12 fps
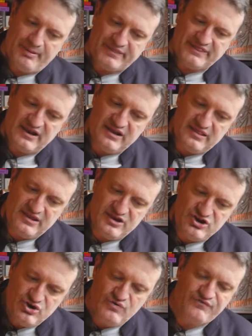But the, the
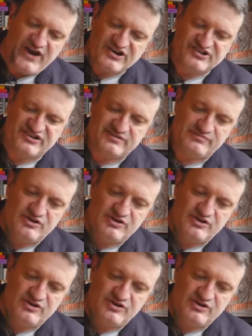new fascism,